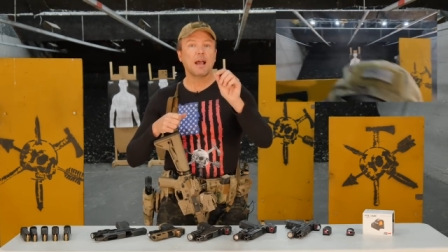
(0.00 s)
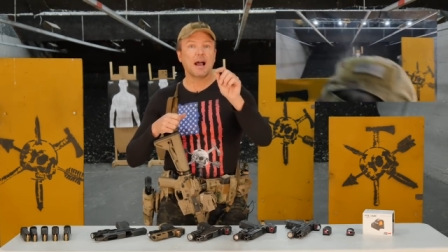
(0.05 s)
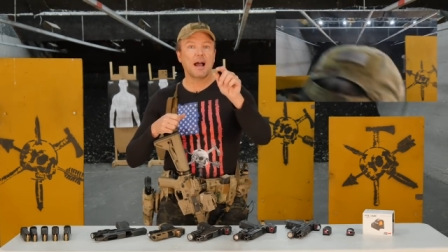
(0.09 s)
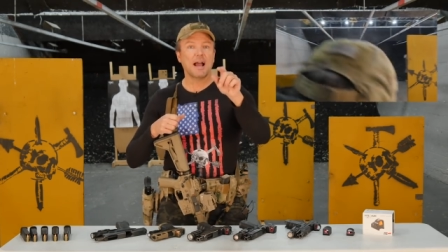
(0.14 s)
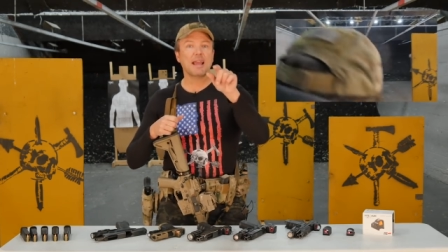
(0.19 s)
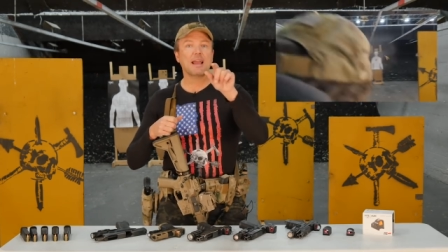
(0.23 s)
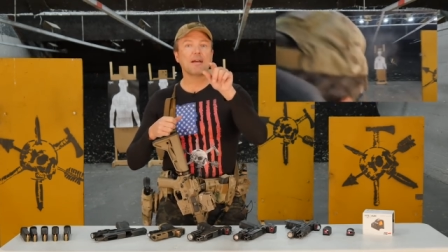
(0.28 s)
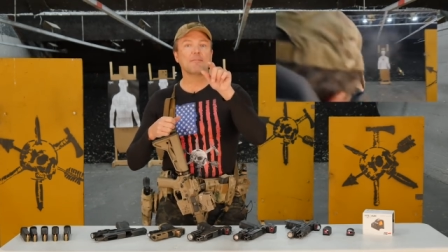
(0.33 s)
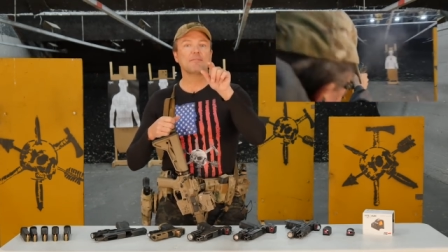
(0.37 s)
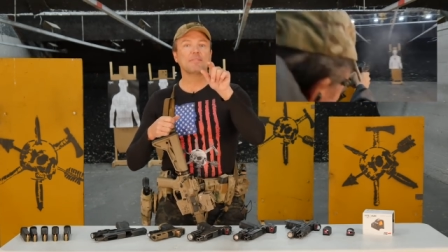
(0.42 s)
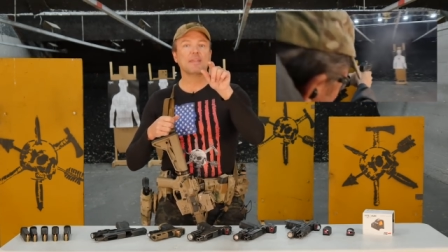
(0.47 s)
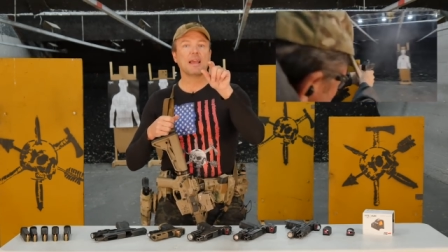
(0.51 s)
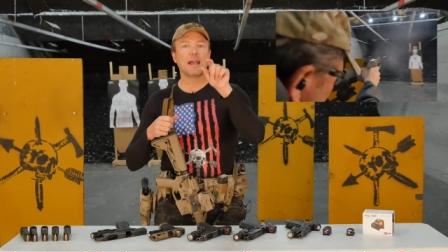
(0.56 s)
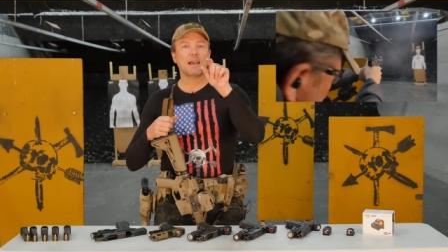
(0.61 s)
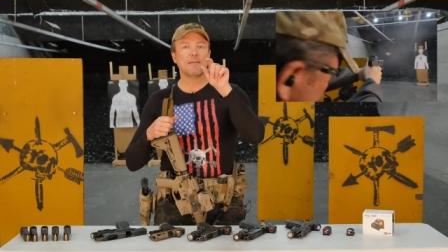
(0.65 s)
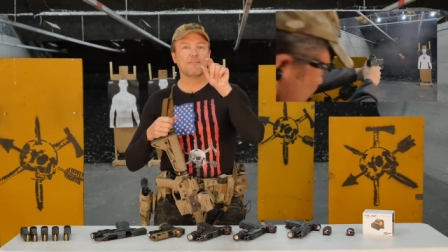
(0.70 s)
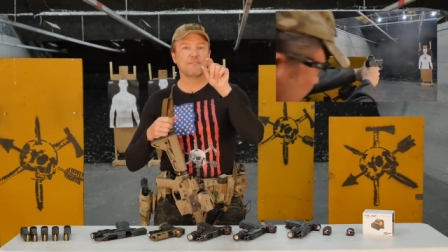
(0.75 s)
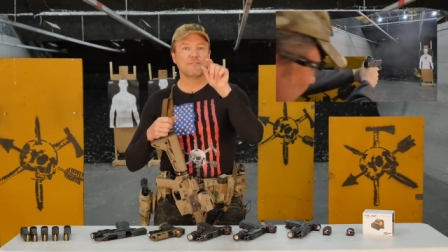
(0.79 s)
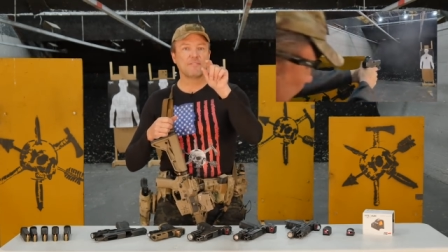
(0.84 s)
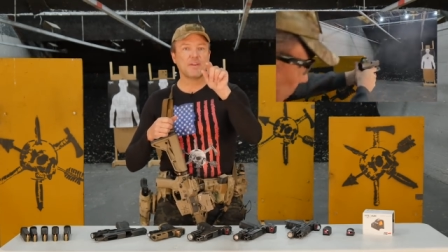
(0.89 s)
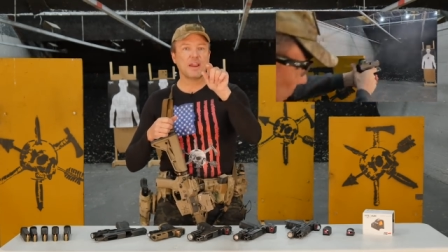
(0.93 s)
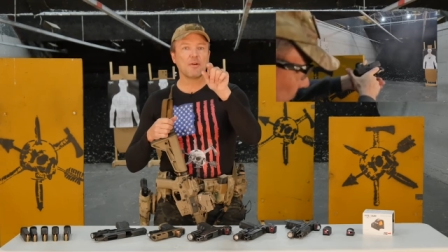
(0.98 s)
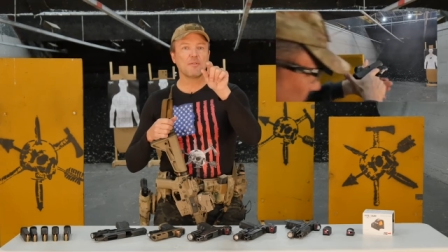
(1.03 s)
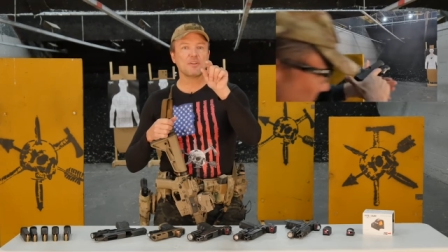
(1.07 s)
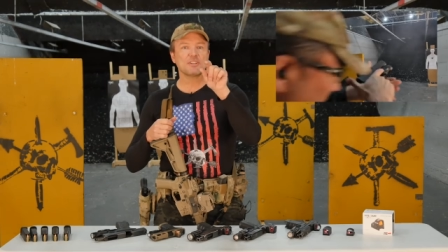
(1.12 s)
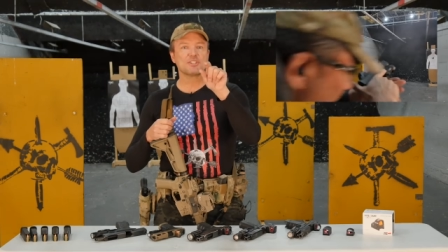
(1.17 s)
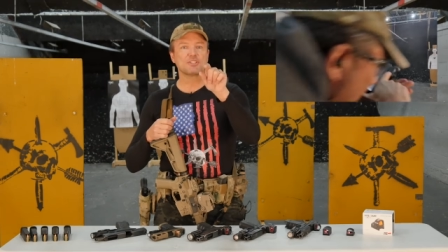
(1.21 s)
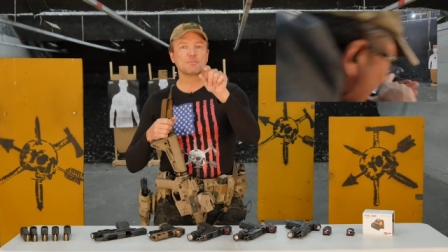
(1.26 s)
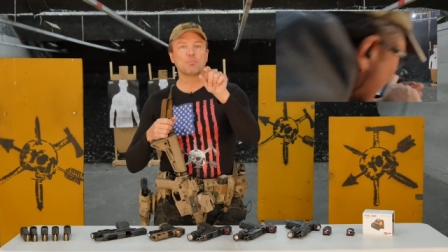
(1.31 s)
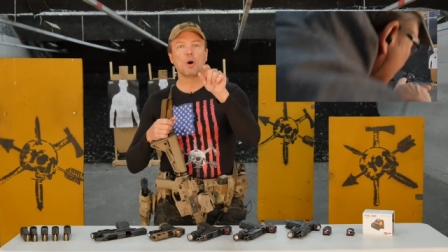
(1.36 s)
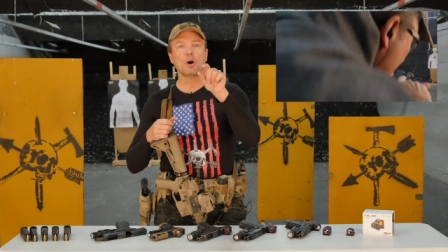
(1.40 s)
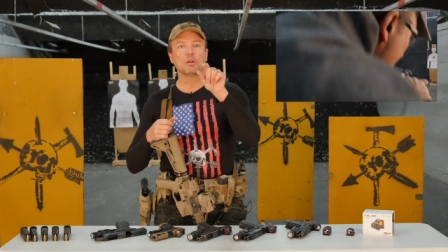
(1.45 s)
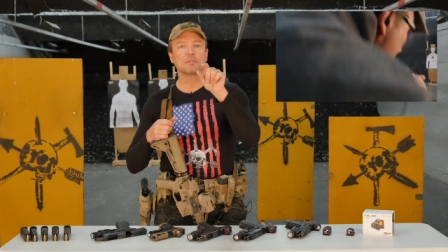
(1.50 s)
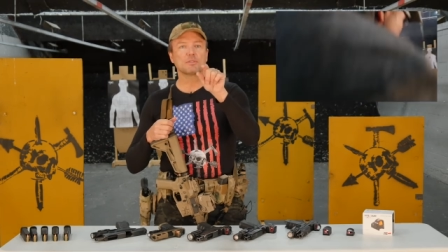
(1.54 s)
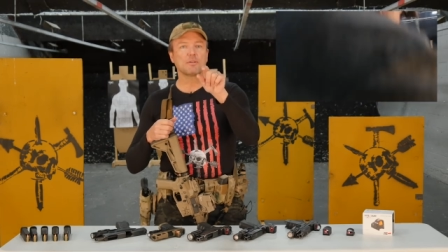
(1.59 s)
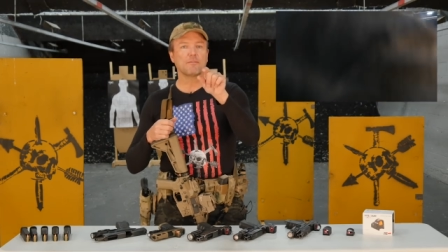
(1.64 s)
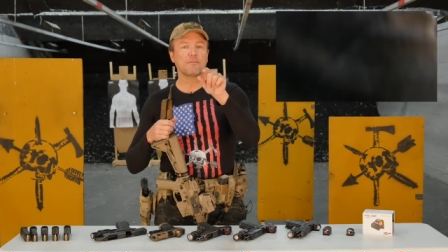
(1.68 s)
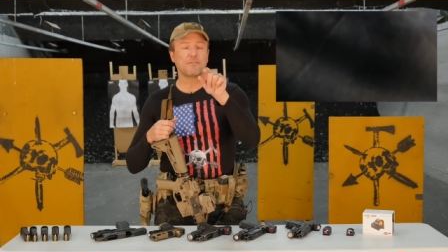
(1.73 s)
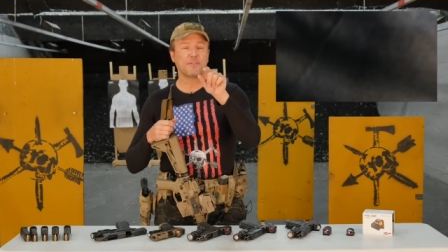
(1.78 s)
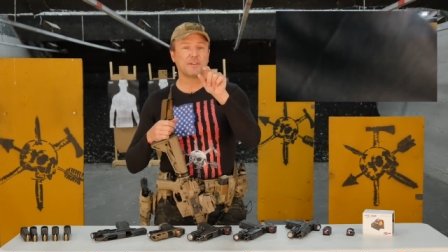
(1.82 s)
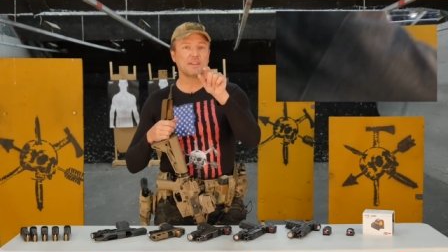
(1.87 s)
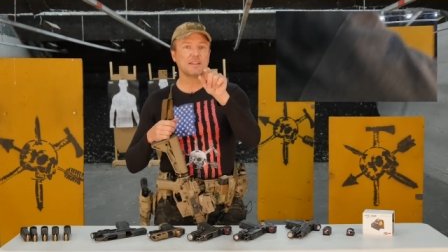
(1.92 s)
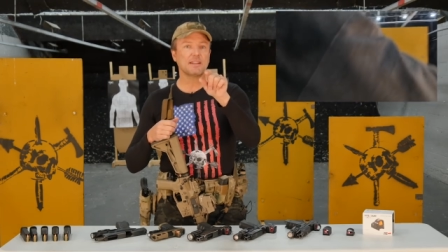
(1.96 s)
I have that very small
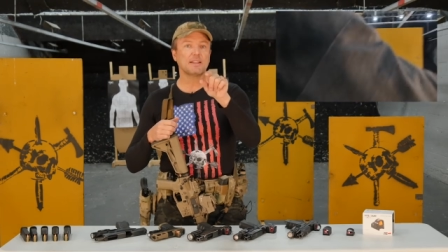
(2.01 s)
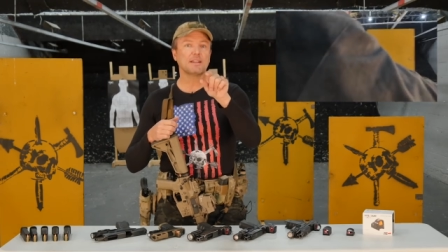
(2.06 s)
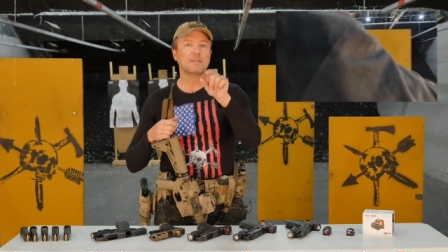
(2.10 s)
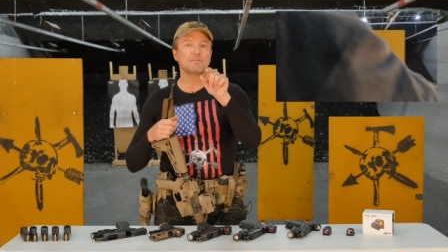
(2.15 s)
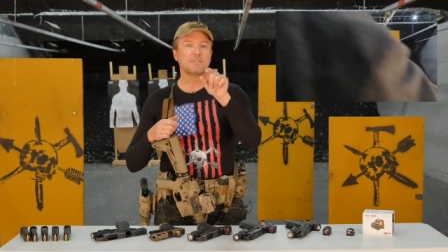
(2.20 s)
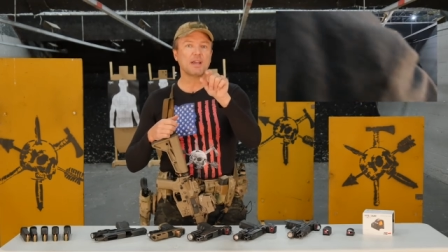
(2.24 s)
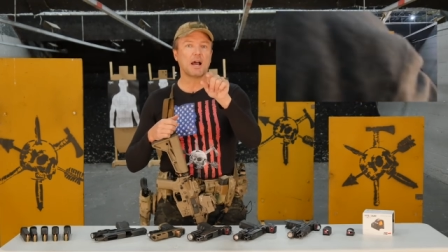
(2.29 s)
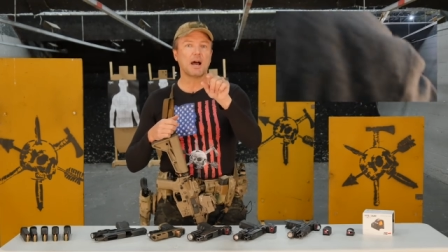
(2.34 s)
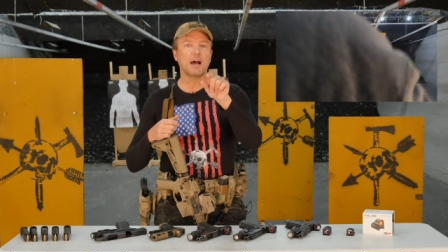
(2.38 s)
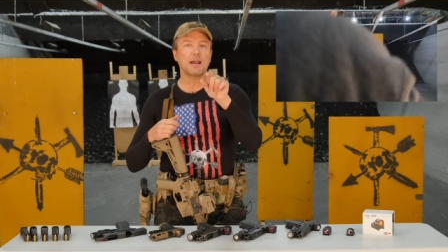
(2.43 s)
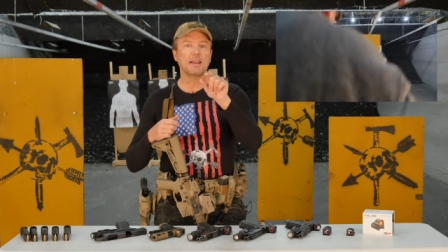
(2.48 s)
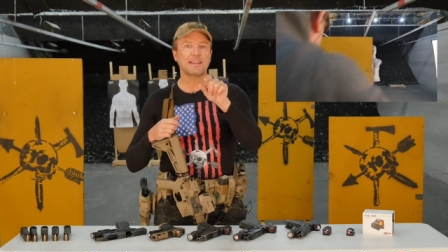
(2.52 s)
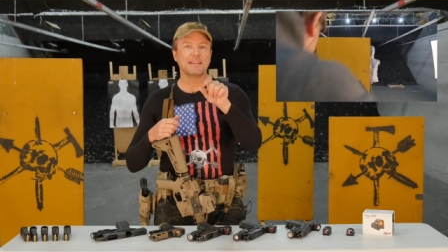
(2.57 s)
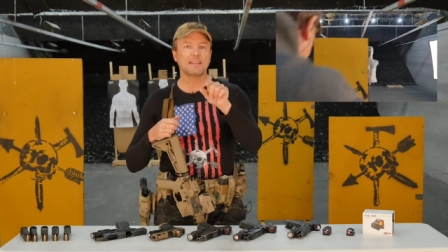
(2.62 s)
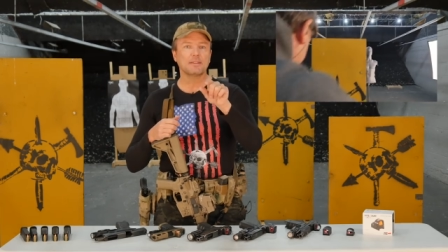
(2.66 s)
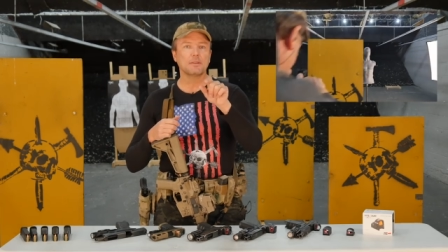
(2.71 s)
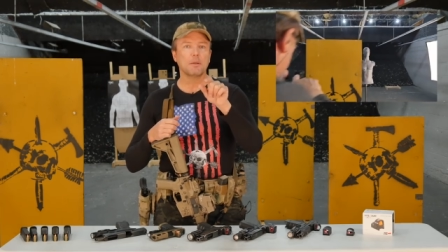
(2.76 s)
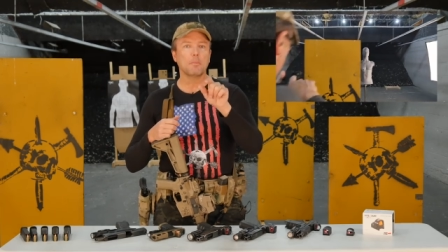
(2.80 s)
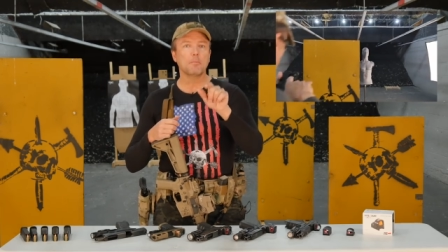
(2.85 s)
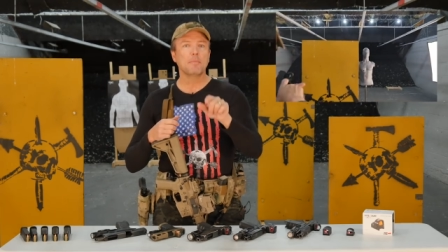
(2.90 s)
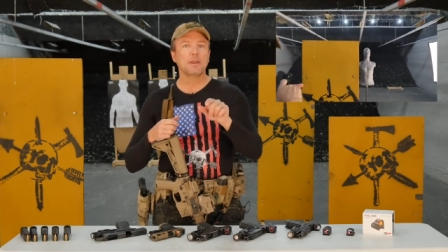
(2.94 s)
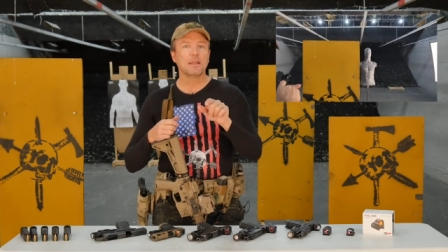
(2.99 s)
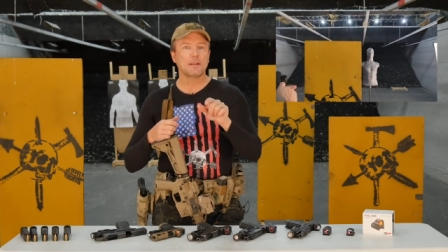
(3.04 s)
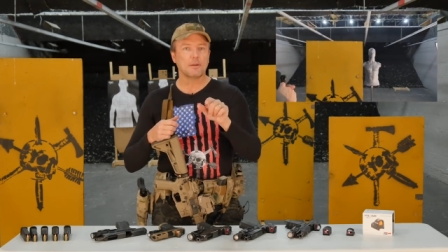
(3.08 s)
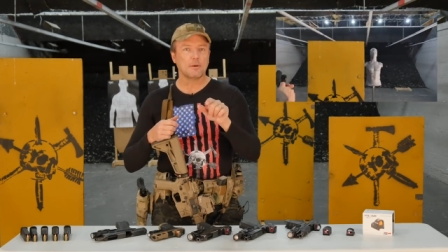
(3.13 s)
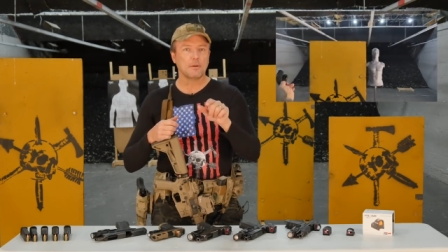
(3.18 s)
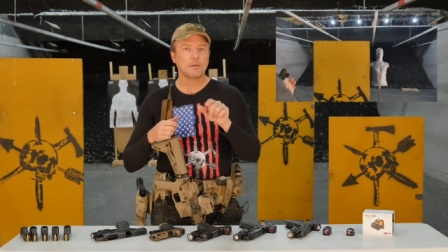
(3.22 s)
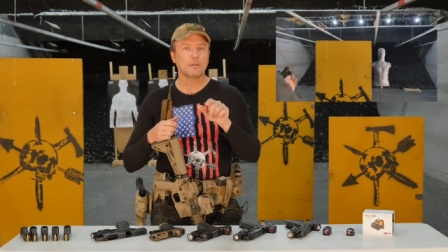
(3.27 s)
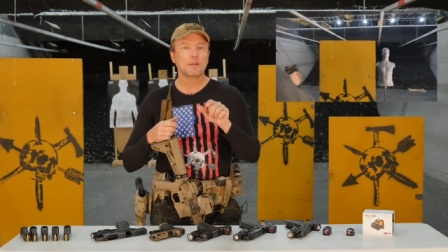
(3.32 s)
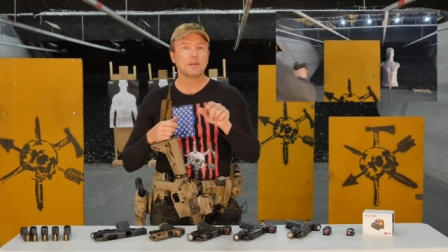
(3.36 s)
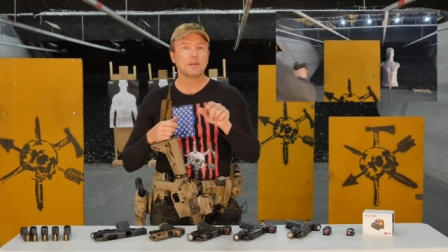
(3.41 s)
definitive dot in the middle.